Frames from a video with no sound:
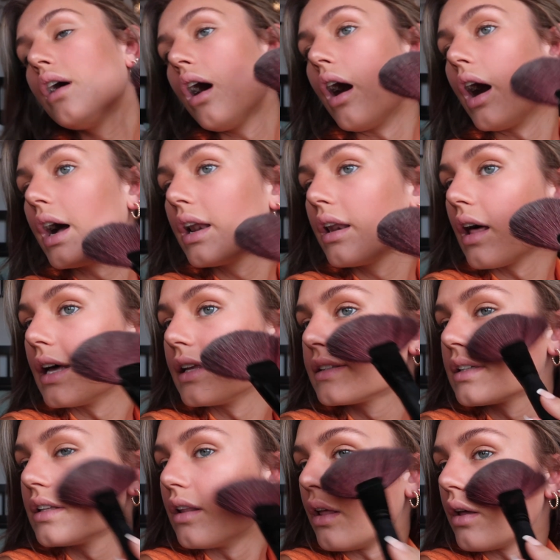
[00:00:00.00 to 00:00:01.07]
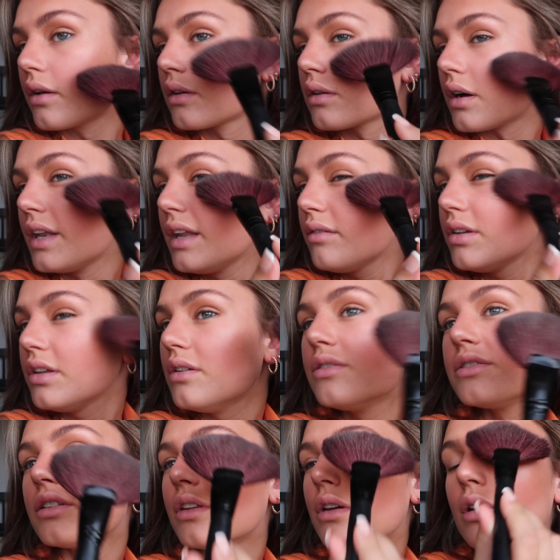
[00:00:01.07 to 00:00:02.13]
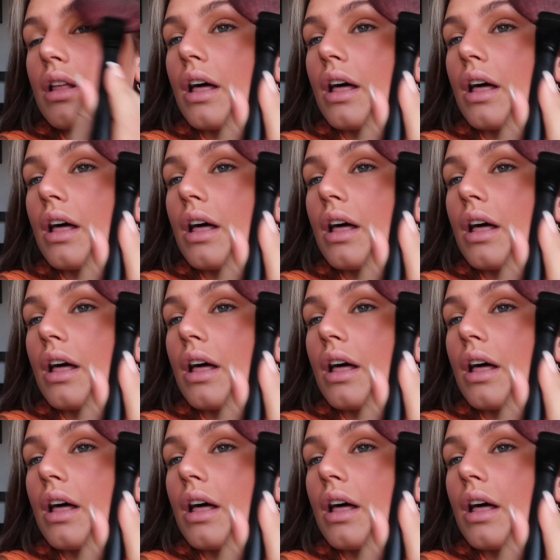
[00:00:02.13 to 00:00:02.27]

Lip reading: I like to look, I never used to do